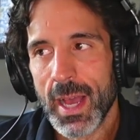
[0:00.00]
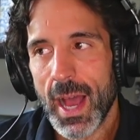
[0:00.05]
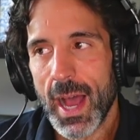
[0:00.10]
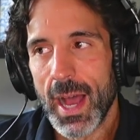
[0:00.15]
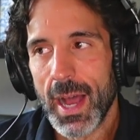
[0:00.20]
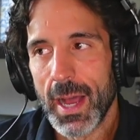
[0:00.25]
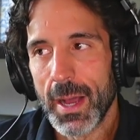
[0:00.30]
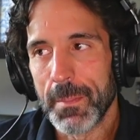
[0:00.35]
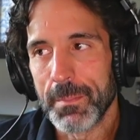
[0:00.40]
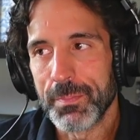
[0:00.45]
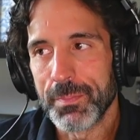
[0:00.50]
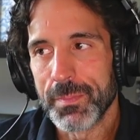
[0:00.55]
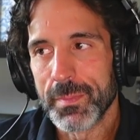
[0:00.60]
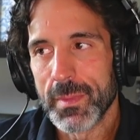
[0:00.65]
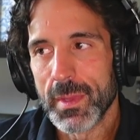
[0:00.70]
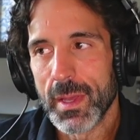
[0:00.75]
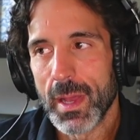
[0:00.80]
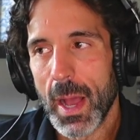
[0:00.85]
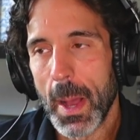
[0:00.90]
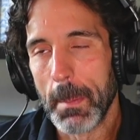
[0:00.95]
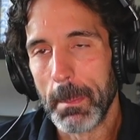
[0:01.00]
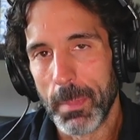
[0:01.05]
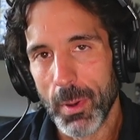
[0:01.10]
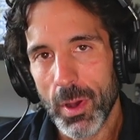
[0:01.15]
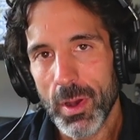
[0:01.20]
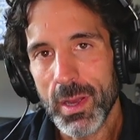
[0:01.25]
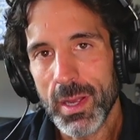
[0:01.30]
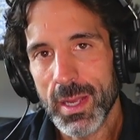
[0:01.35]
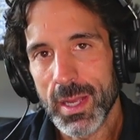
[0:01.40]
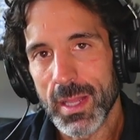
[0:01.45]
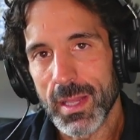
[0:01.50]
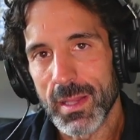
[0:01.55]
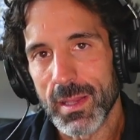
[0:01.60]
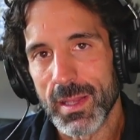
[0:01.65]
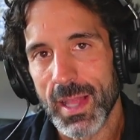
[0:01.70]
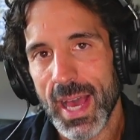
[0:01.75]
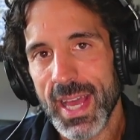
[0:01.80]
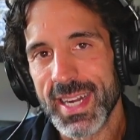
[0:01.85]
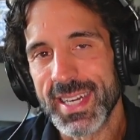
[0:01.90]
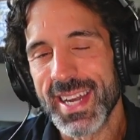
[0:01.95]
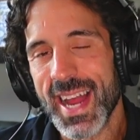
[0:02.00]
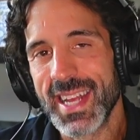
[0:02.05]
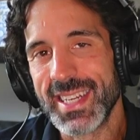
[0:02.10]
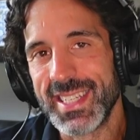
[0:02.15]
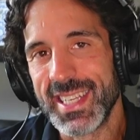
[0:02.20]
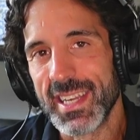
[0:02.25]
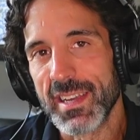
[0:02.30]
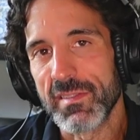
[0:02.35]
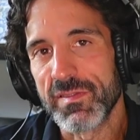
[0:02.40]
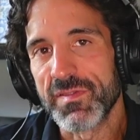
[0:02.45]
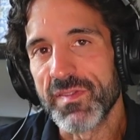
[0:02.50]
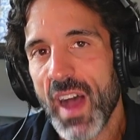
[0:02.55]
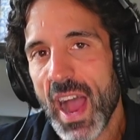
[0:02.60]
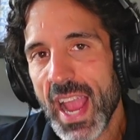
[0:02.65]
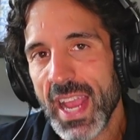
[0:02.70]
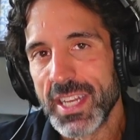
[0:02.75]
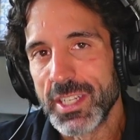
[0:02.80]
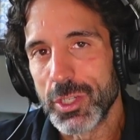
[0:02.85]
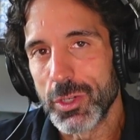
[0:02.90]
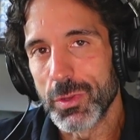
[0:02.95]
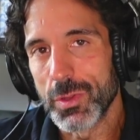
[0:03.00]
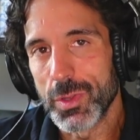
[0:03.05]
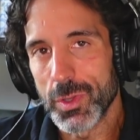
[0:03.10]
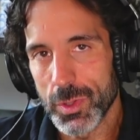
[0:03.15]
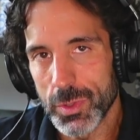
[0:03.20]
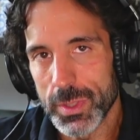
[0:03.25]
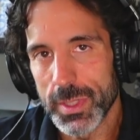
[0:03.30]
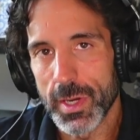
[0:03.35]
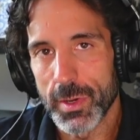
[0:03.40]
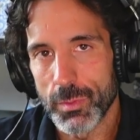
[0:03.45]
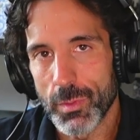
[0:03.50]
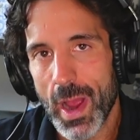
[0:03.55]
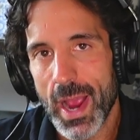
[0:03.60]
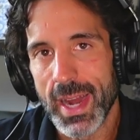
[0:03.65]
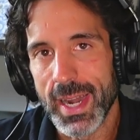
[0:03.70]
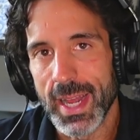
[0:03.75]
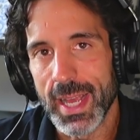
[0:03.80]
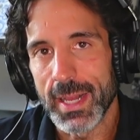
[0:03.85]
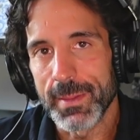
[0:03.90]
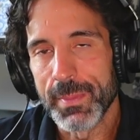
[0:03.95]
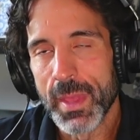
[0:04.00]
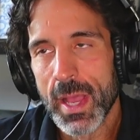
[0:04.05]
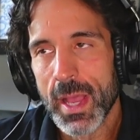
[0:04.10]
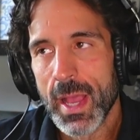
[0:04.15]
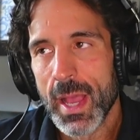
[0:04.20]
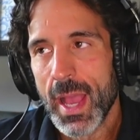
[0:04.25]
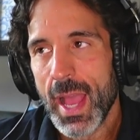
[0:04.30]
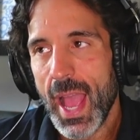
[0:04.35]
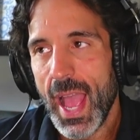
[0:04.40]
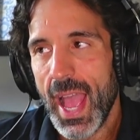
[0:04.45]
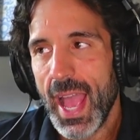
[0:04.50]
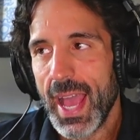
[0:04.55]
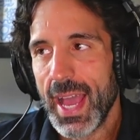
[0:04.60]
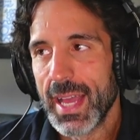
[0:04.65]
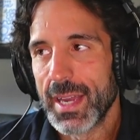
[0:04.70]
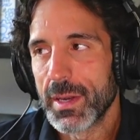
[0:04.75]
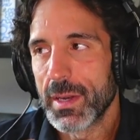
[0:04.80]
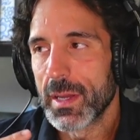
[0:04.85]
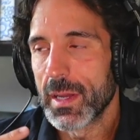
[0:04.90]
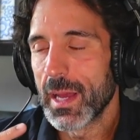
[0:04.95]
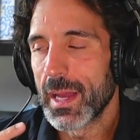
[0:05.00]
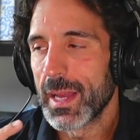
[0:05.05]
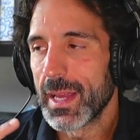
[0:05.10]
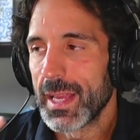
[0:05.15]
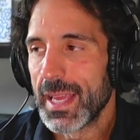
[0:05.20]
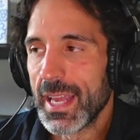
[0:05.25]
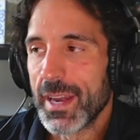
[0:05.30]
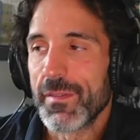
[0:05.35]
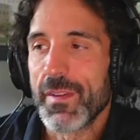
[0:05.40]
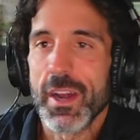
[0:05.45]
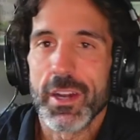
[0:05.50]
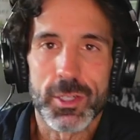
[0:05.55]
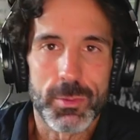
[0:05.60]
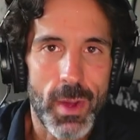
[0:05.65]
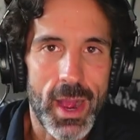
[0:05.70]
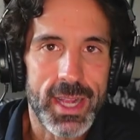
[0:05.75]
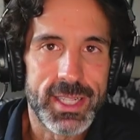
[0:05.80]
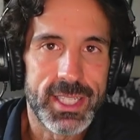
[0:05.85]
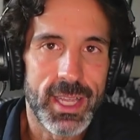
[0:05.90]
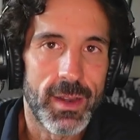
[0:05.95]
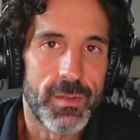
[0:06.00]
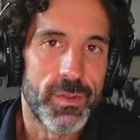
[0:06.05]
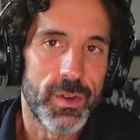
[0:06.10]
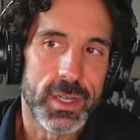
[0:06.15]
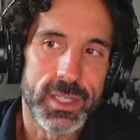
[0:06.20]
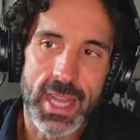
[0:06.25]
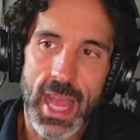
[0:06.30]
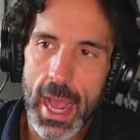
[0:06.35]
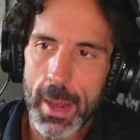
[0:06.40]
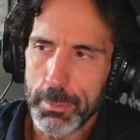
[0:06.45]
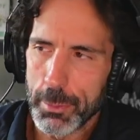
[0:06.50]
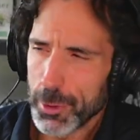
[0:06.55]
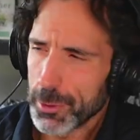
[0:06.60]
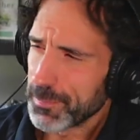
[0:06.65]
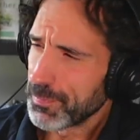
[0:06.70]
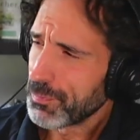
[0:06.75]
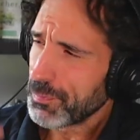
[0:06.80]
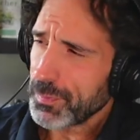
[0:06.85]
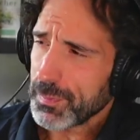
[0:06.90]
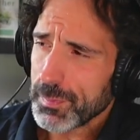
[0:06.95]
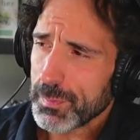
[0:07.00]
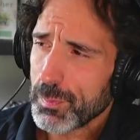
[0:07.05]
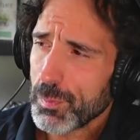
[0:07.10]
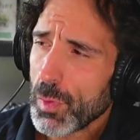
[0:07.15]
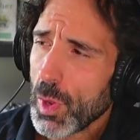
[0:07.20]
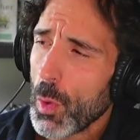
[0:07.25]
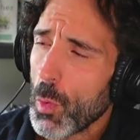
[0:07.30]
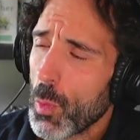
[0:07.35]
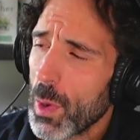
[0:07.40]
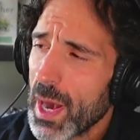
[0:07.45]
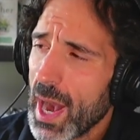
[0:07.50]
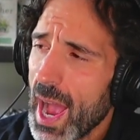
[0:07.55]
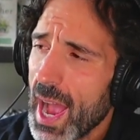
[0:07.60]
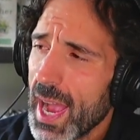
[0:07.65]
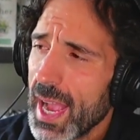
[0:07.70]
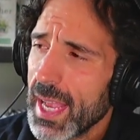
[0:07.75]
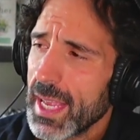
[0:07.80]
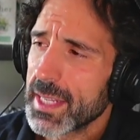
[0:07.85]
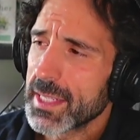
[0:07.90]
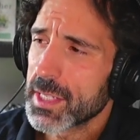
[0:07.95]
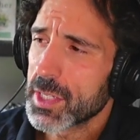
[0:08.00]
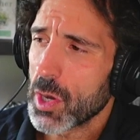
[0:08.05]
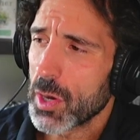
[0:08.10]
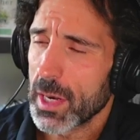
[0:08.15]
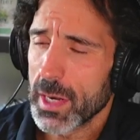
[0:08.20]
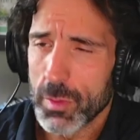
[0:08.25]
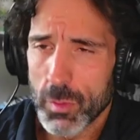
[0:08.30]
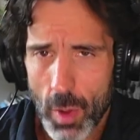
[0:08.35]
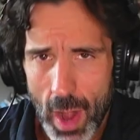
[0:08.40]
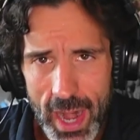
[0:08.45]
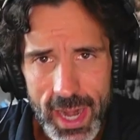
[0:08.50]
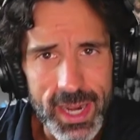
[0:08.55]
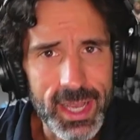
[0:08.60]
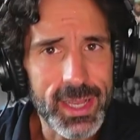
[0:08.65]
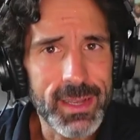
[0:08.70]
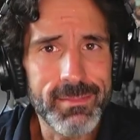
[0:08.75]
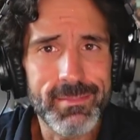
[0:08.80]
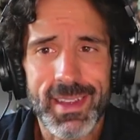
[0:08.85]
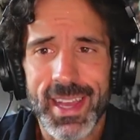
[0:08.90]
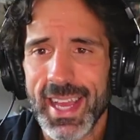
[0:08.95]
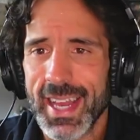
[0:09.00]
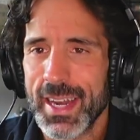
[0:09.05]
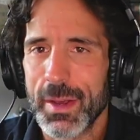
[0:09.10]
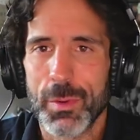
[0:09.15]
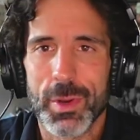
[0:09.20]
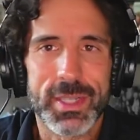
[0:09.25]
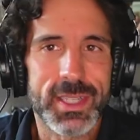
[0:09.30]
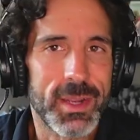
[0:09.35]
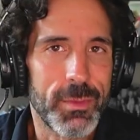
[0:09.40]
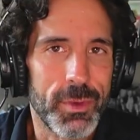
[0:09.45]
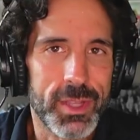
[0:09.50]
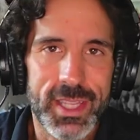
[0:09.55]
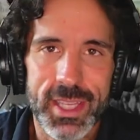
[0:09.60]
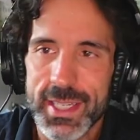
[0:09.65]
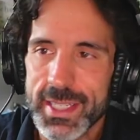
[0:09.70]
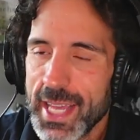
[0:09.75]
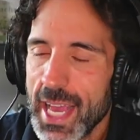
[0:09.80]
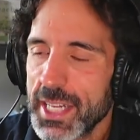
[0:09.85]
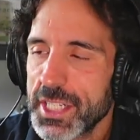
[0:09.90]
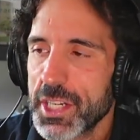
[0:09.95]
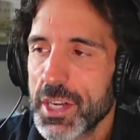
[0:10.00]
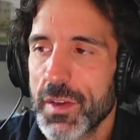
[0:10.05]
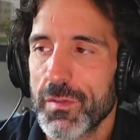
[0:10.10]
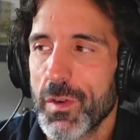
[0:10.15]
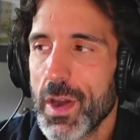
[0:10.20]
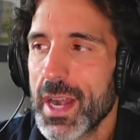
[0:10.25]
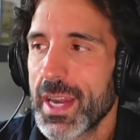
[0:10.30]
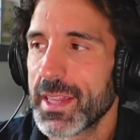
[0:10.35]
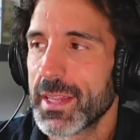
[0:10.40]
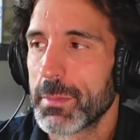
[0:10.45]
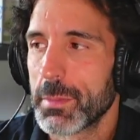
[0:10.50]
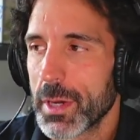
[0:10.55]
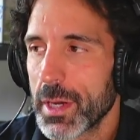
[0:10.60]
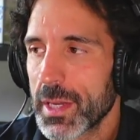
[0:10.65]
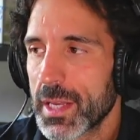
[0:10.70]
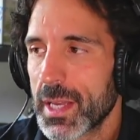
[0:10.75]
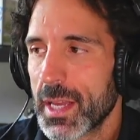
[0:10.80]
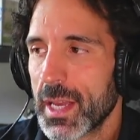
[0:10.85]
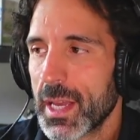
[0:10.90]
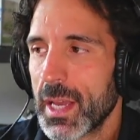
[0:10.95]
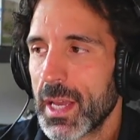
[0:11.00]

a book, let an idea find you through your writing. And Innovator's Mindset, for example, when I started writing, and it wasn't with the intention of writing a book,